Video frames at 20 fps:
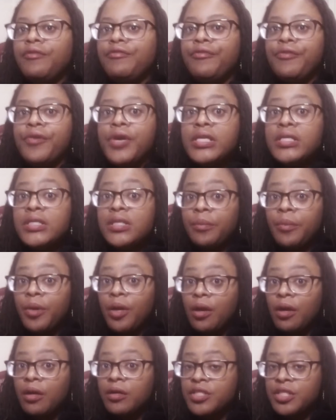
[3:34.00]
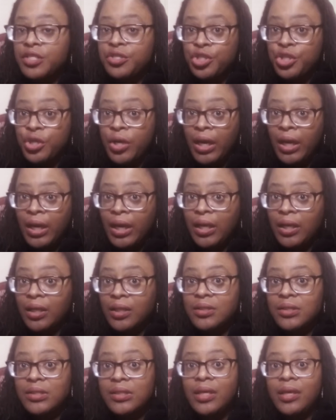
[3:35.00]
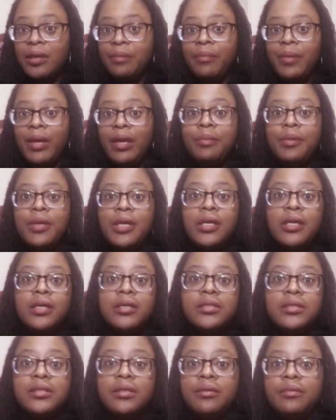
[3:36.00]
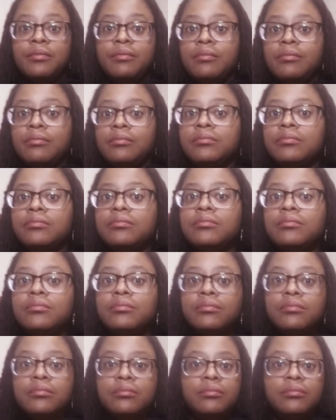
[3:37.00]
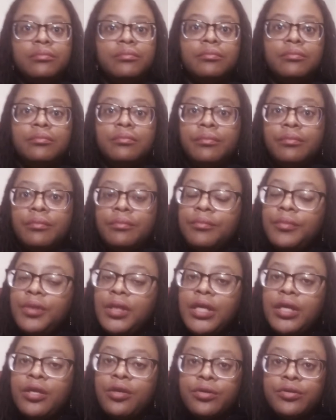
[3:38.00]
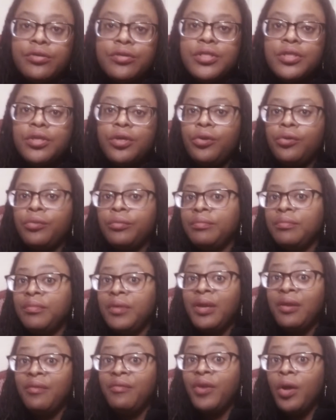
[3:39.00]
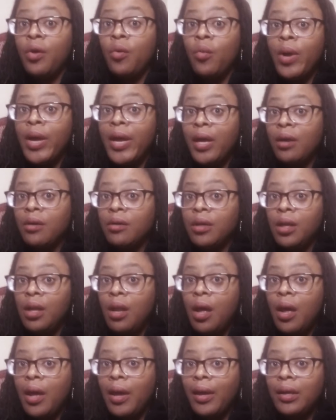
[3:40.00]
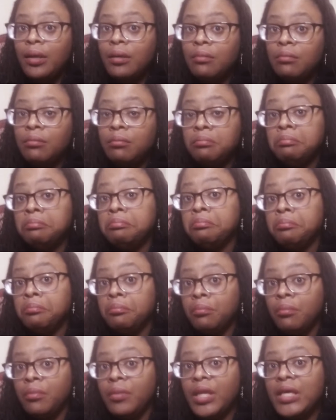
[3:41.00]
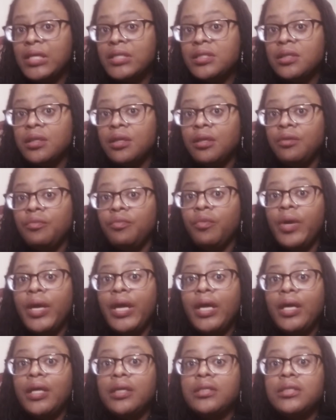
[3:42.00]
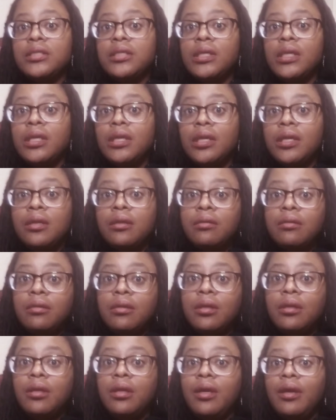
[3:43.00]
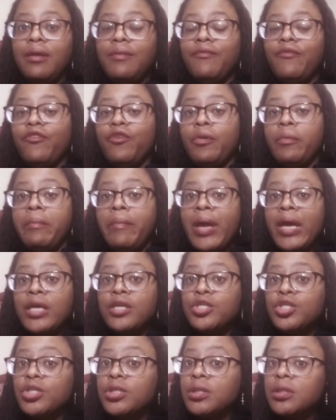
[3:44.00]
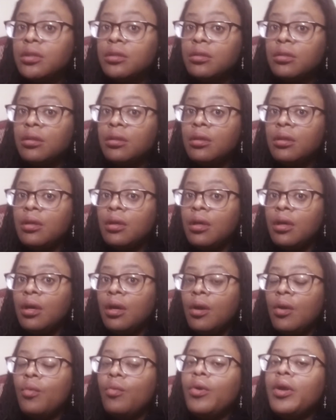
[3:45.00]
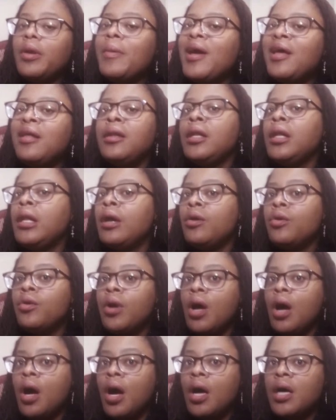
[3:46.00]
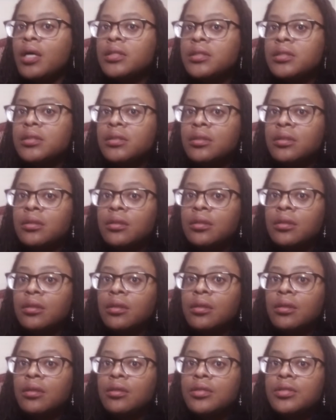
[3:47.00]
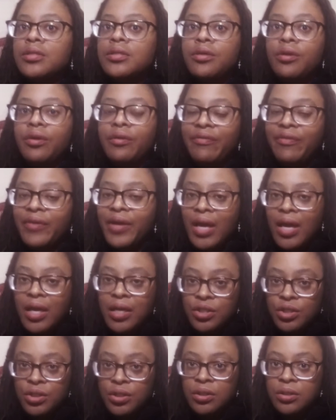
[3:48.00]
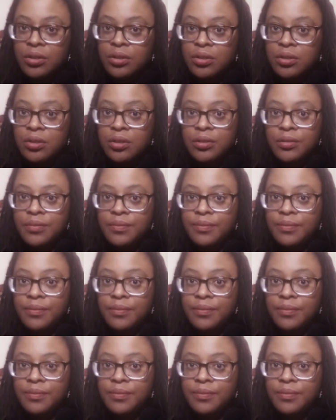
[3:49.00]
free seminars and trainings that maybe some leaders are giving away online? That's a good way to get information. What about low-cost certifications?